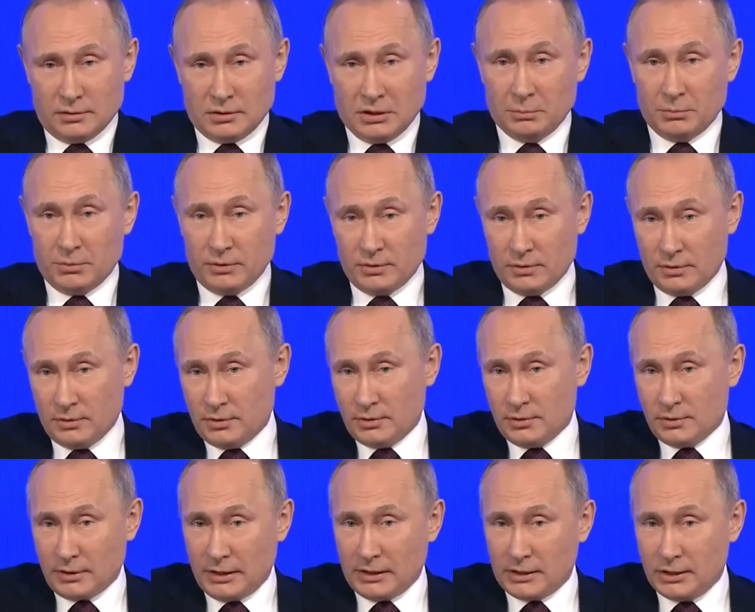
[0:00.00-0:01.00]
the most
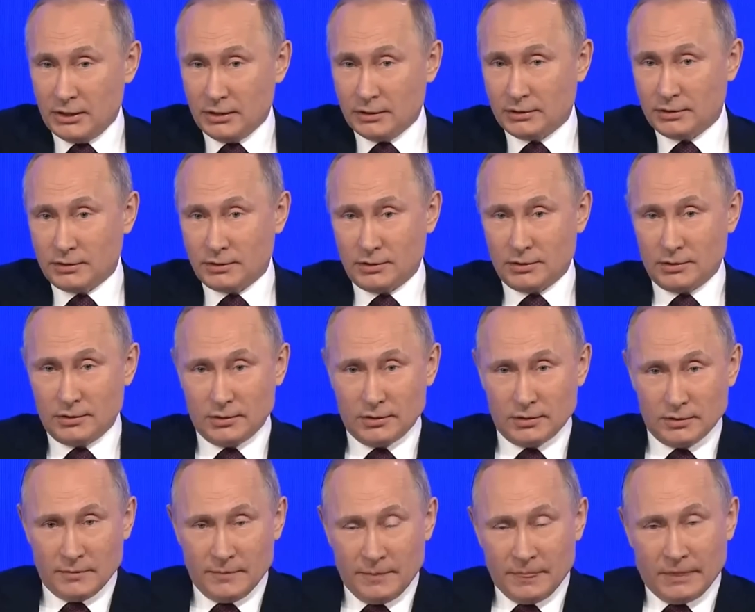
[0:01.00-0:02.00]
powerful, they're
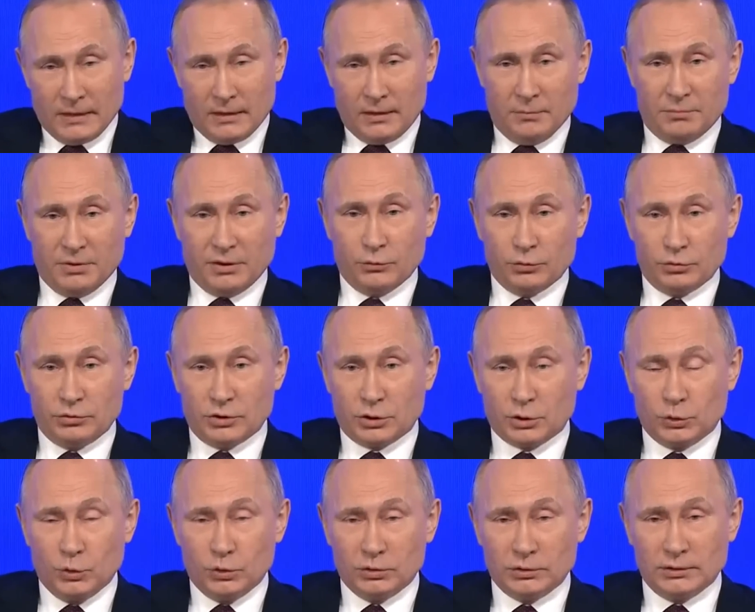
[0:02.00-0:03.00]
the
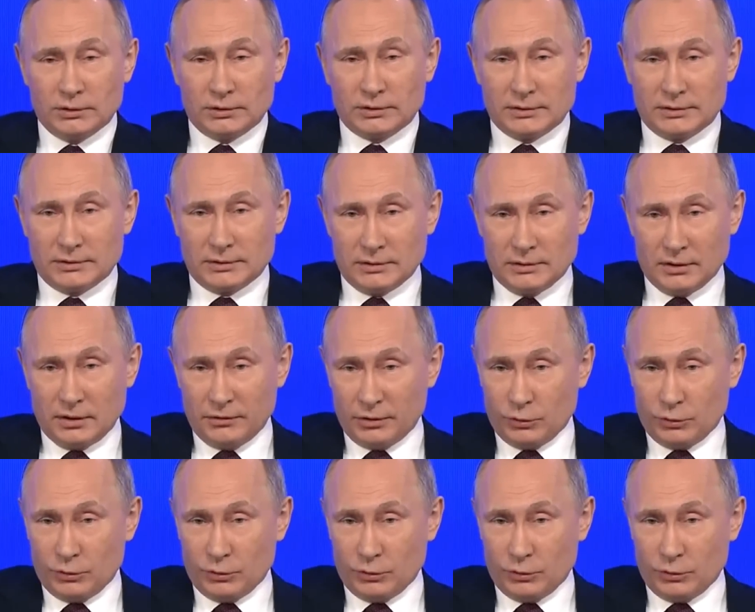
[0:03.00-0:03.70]
strongest? Well, indeed,